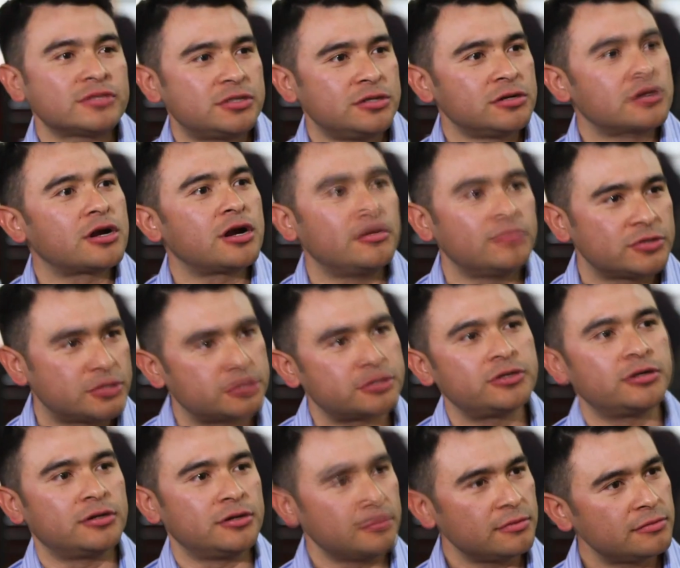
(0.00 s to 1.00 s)
do come
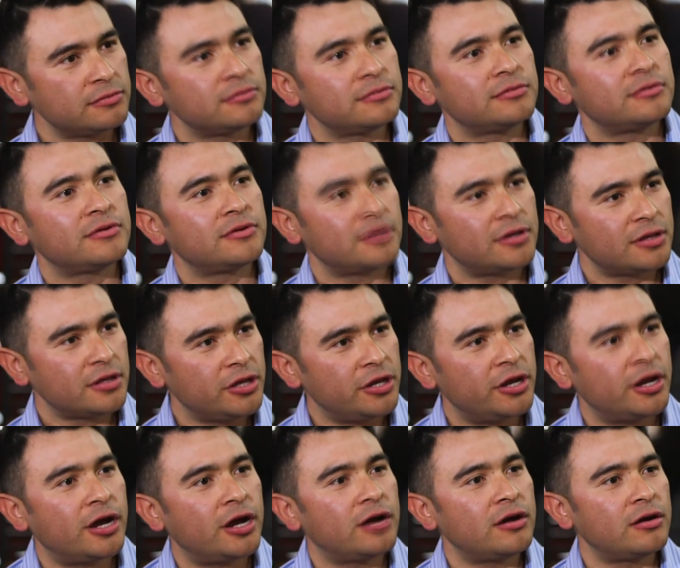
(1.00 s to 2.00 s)
true.
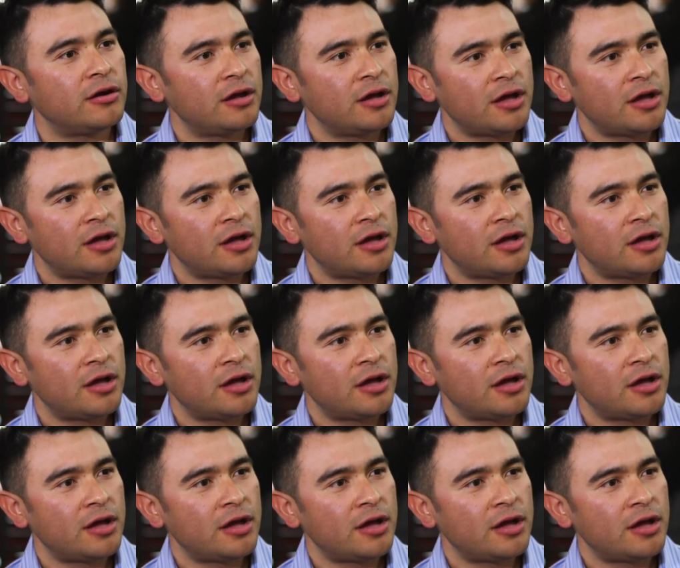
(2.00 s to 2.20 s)
You know,